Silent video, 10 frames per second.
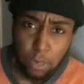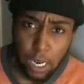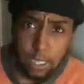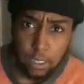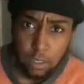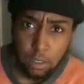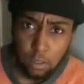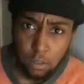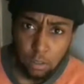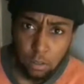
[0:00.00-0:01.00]
plastic.
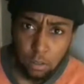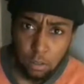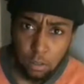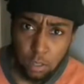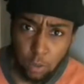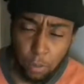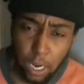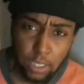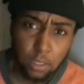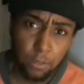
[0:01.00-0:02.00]
They were
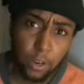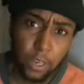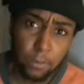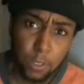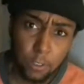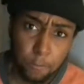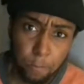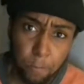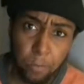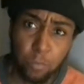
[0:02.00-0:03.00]
plastic frames.
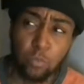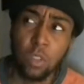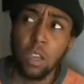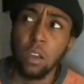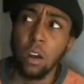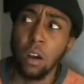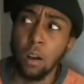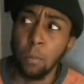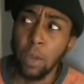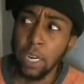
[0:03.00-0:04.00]

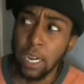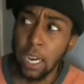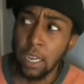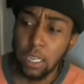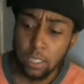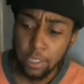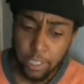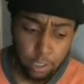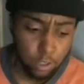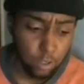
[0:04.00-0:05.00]
Um, and I got
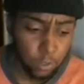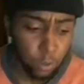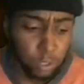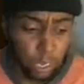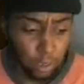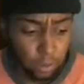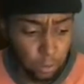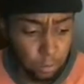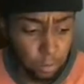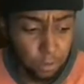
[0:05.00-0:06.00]
years of use out of
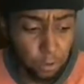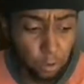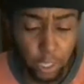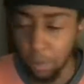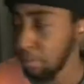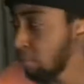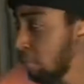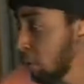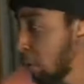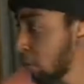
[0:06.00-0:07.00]
them before they
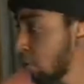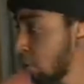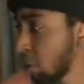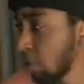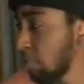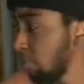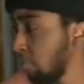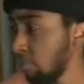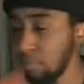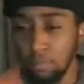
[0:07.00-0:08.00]
literally just
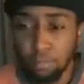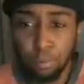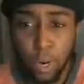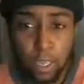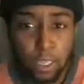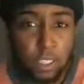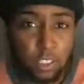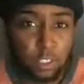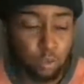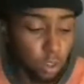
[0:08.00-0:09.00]
practically
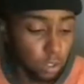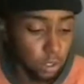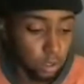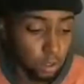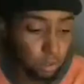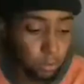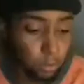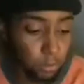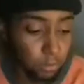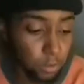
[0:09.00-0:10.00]
destructed
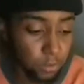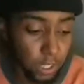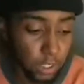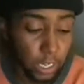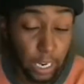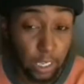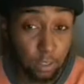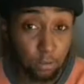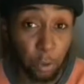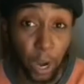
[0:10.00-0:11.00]
from the fact that I had
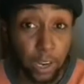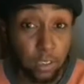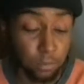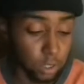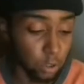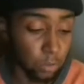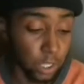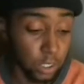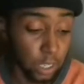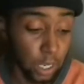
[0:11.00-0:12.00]
cracked them so many
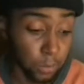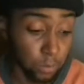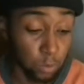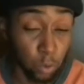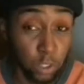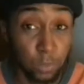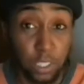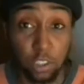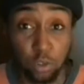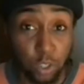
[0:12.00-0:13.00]
times from doing so many
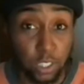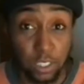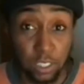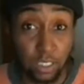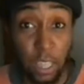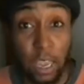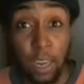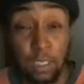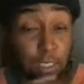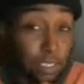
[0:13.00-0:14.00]
tricks and
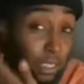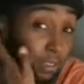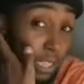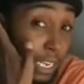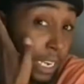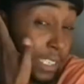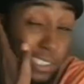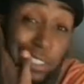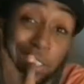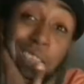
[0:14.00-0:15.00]
slides and lands
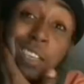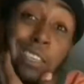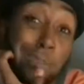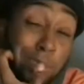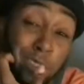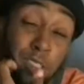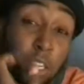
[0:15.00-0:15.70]
and slams, and